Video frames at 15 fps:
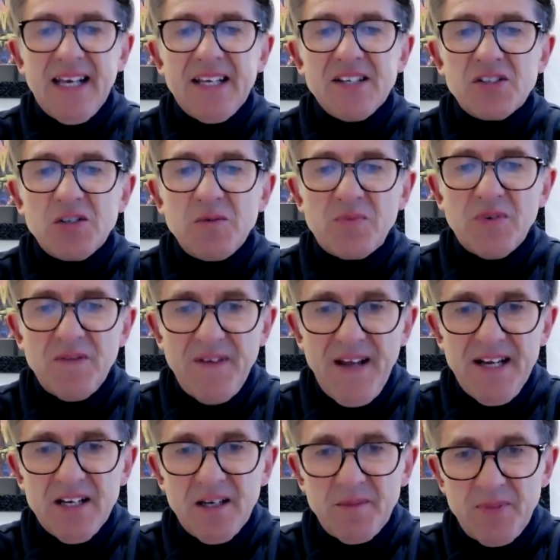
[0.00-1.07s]
is to
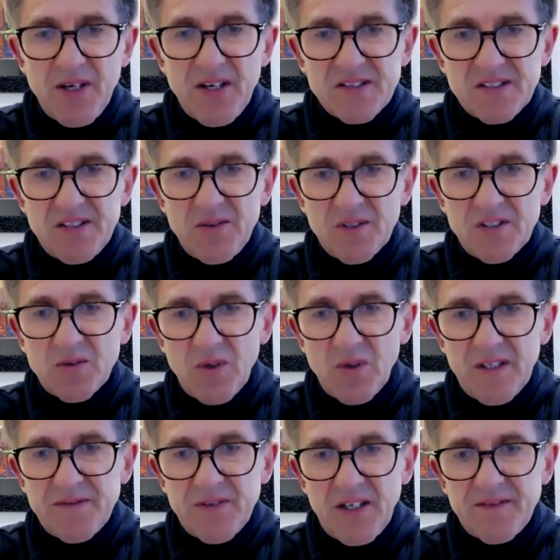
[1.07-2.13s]
prevent a person who has
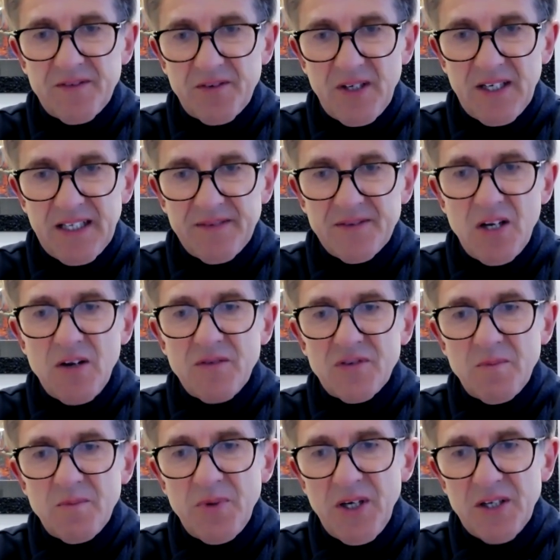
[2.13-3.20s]
qualified for relief
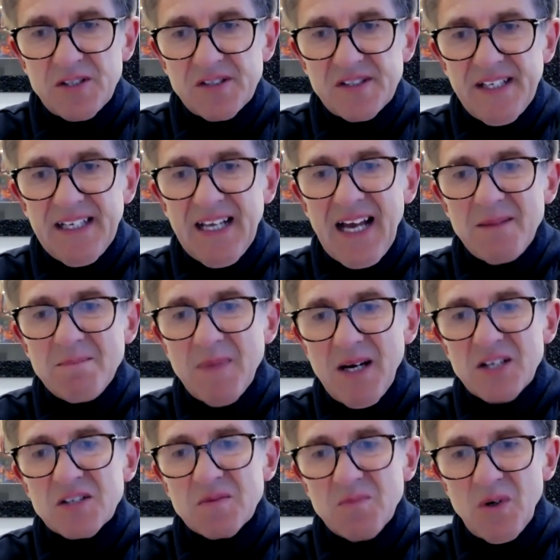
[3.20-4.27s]
from purchasing a
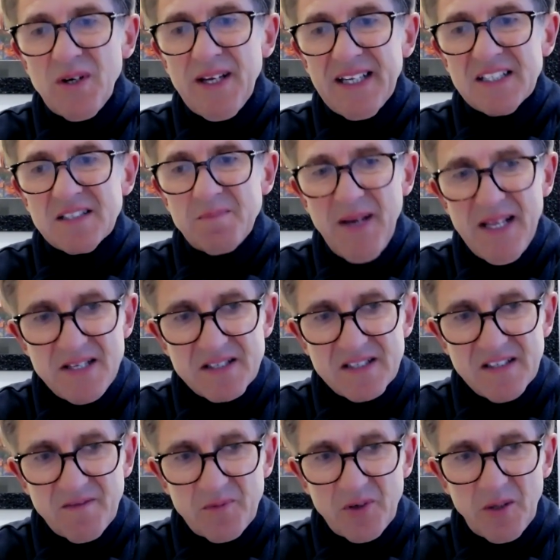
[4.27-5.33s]
much more
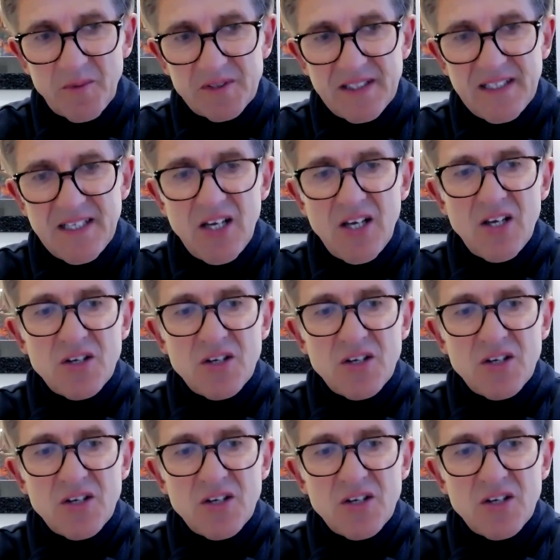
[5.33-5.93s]
expensive property